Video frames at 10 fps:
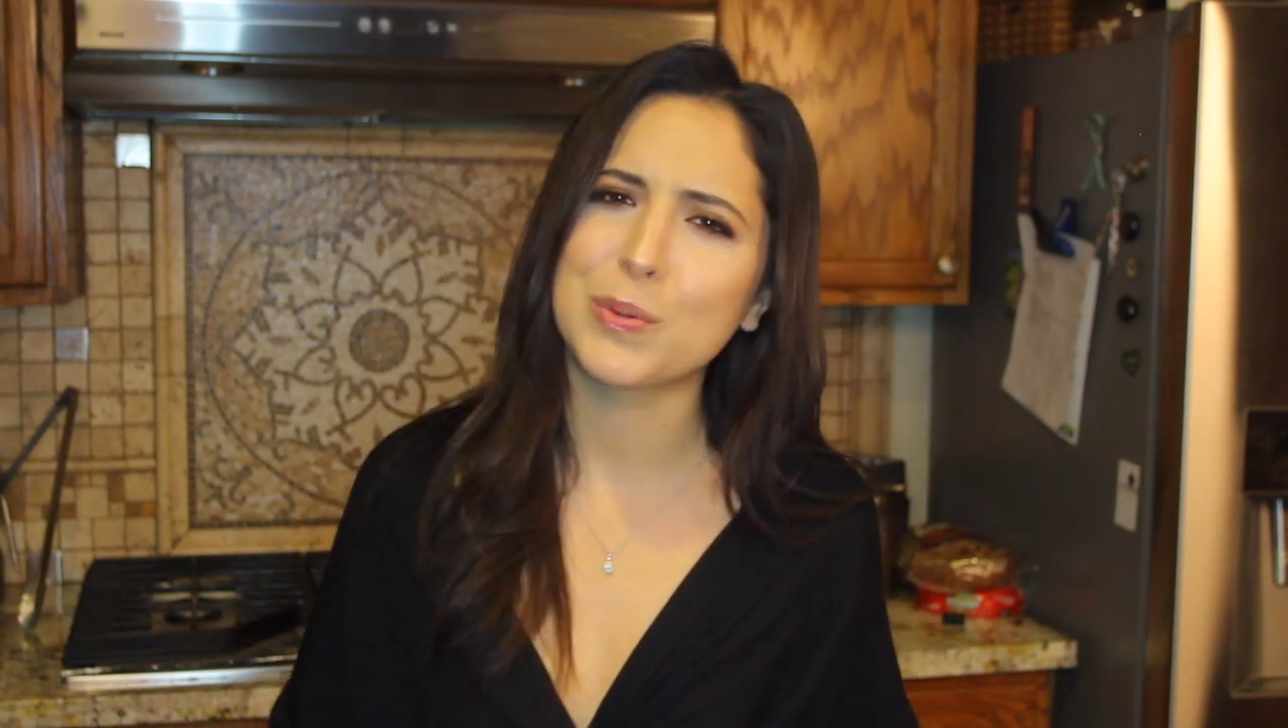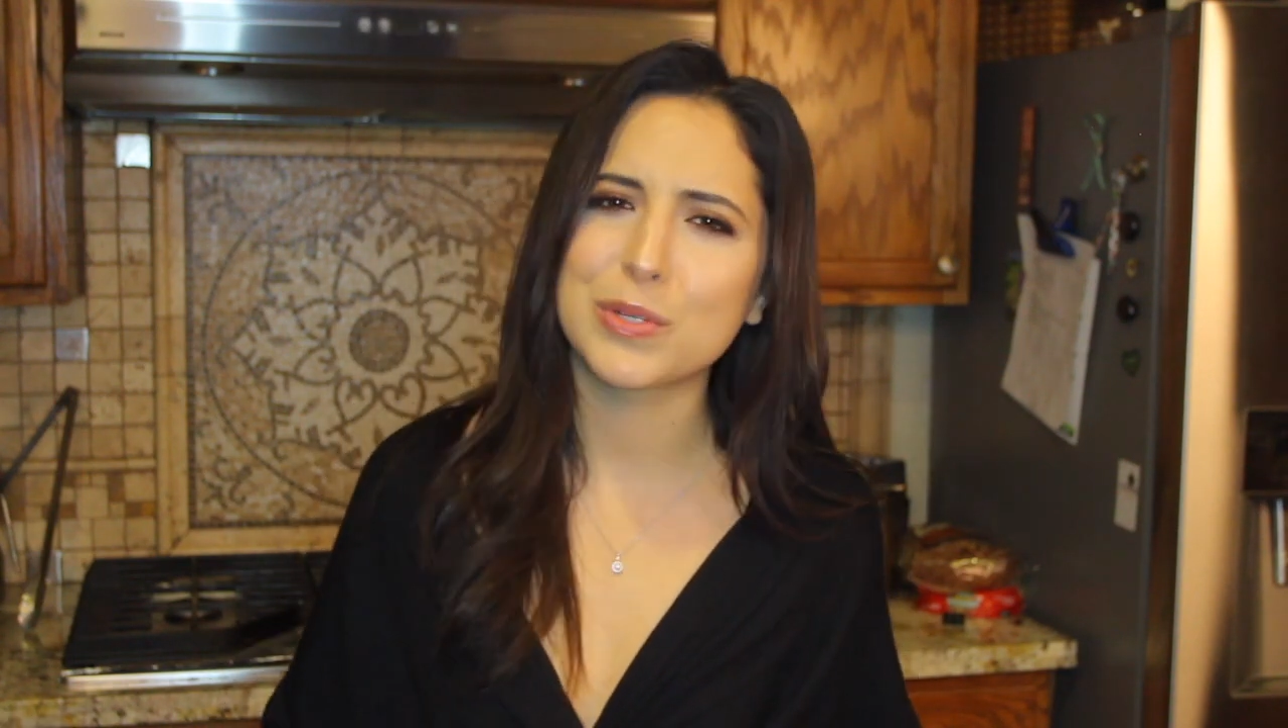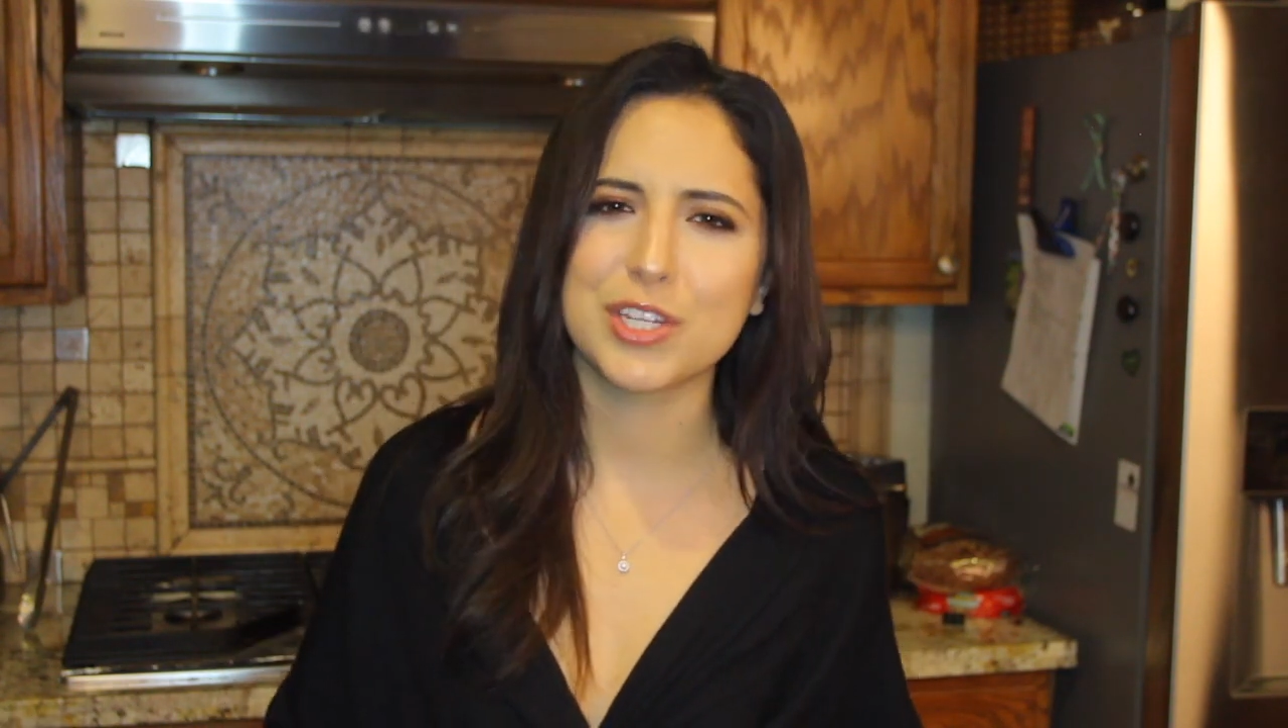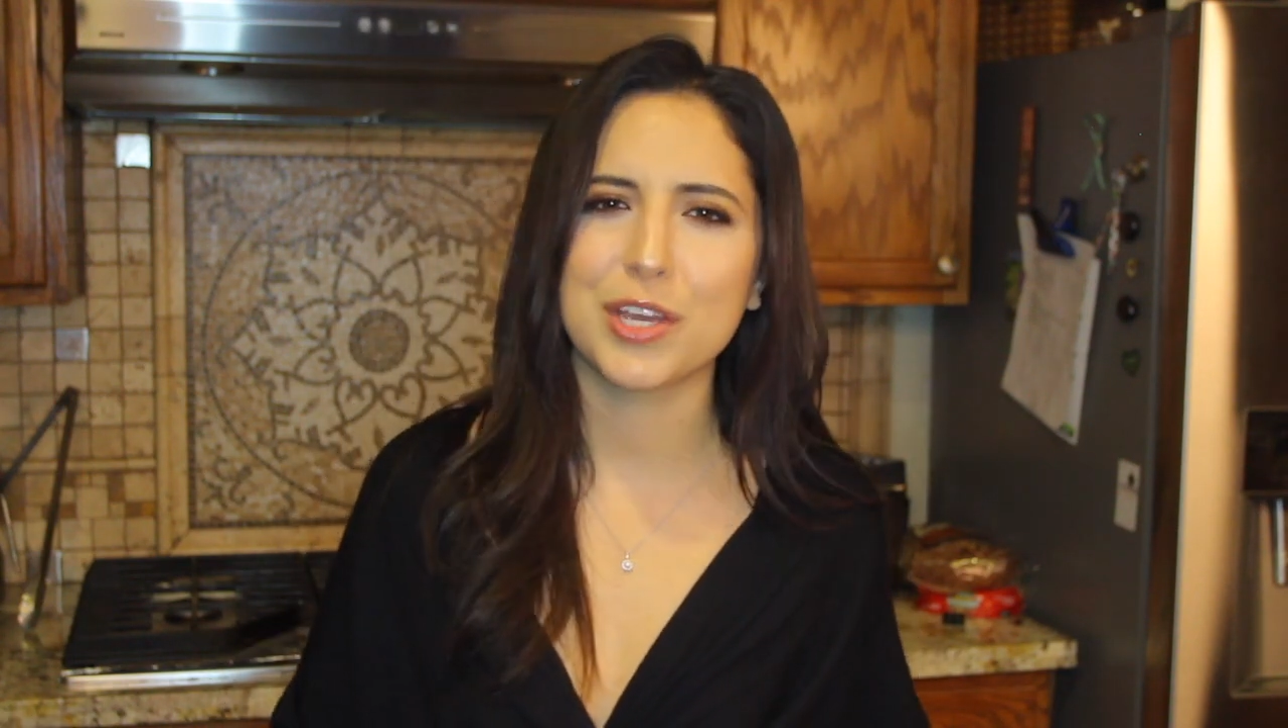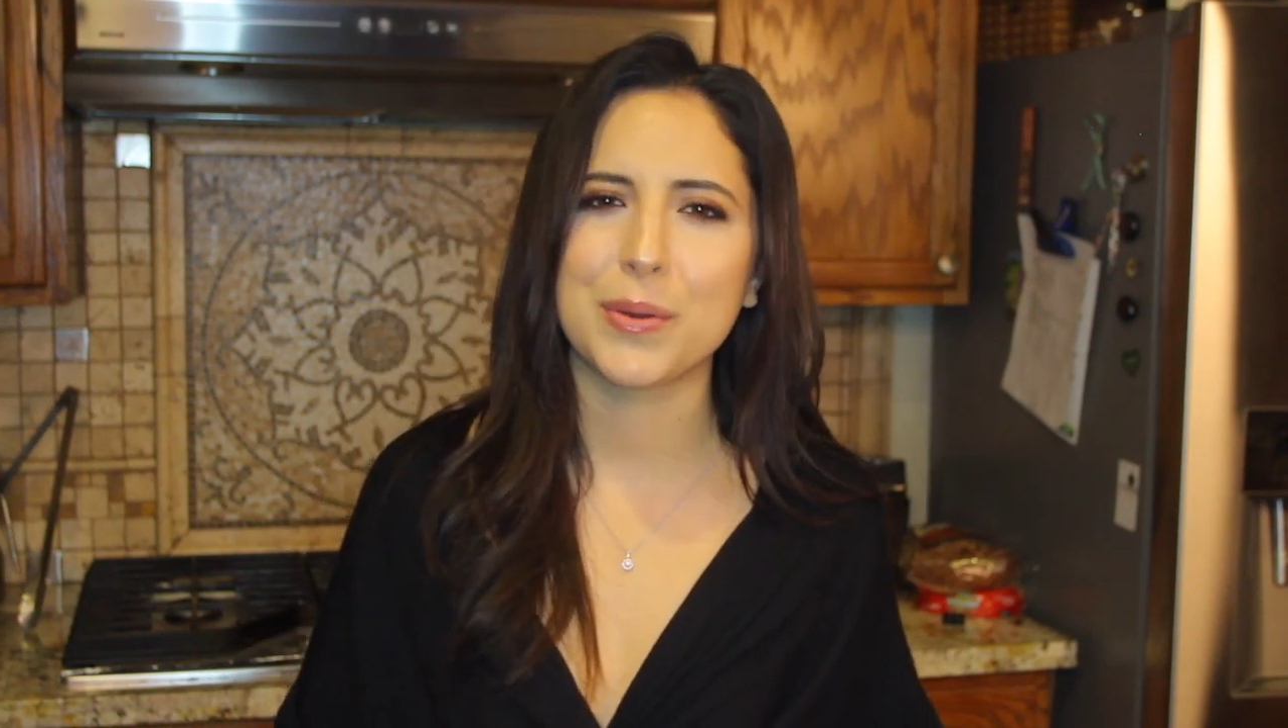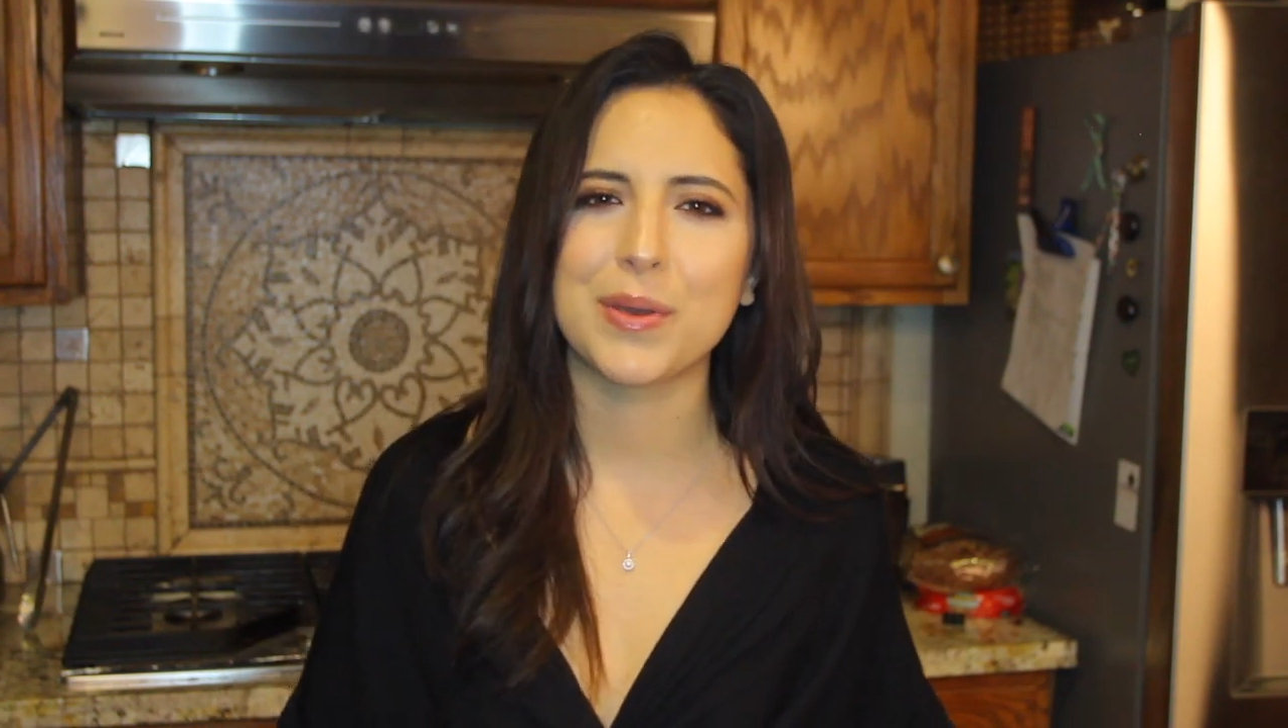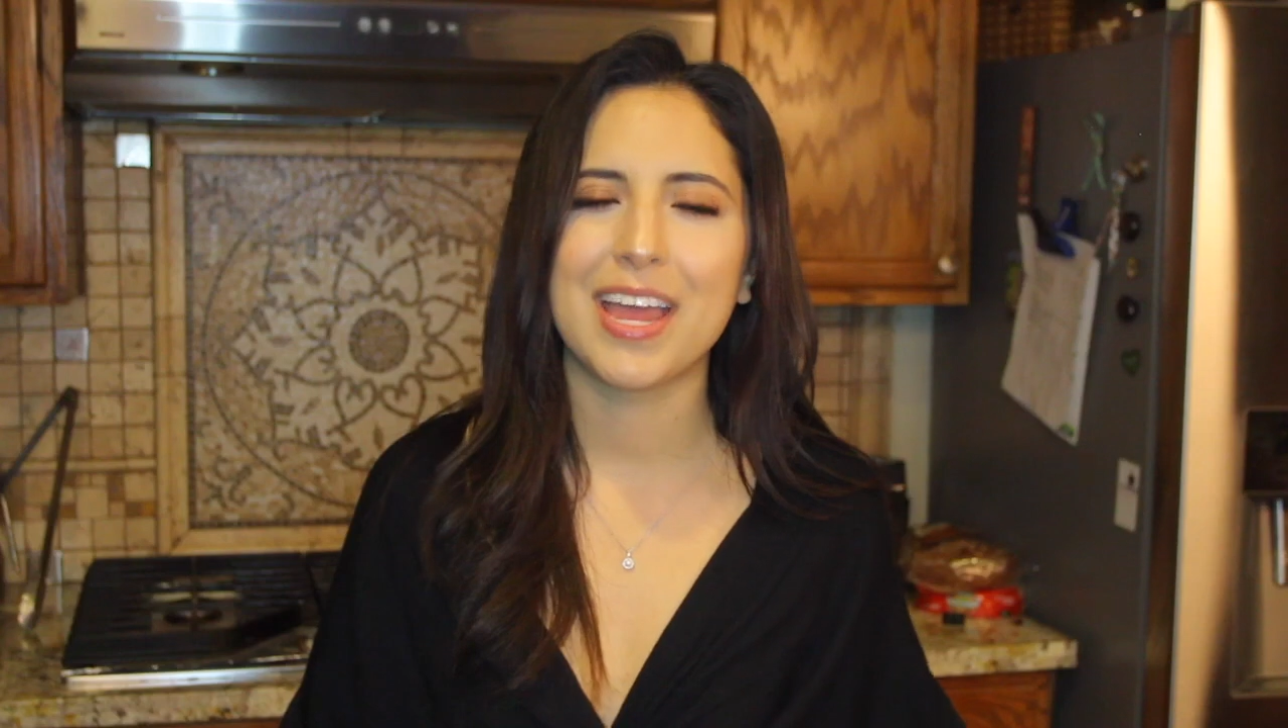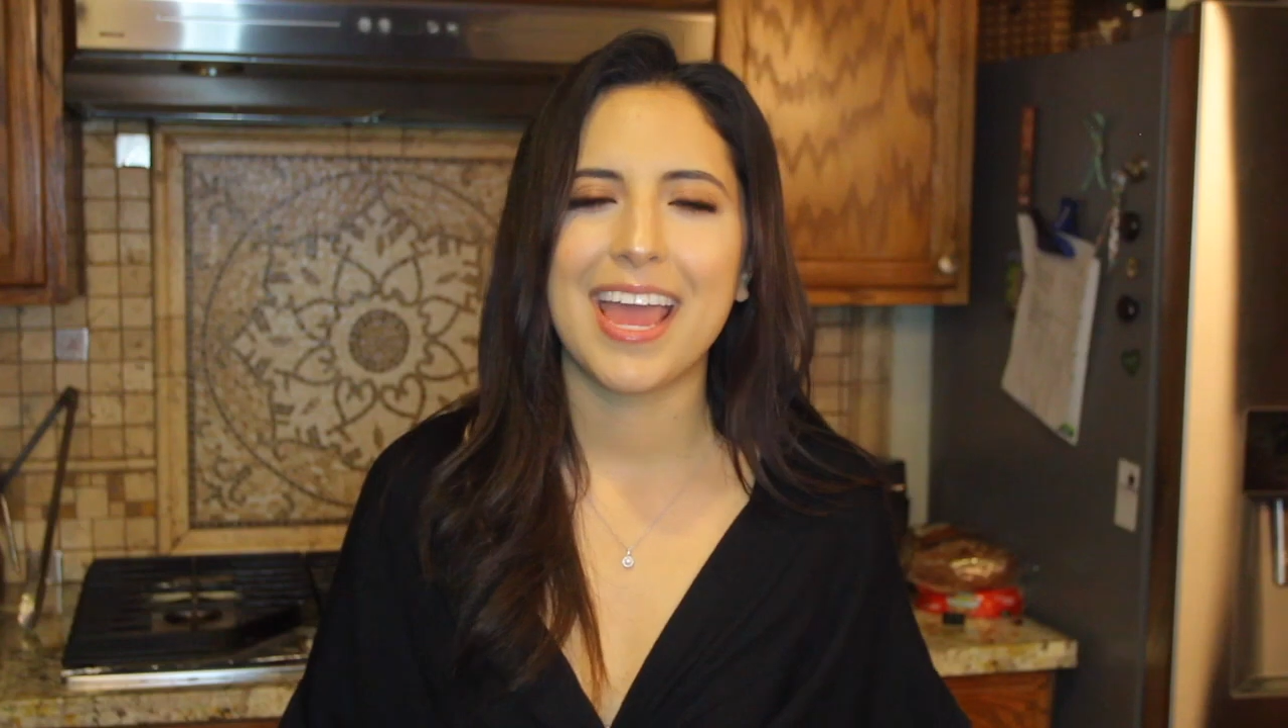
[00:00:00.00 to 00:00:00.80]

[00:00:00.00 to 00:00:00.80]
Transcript: cool too.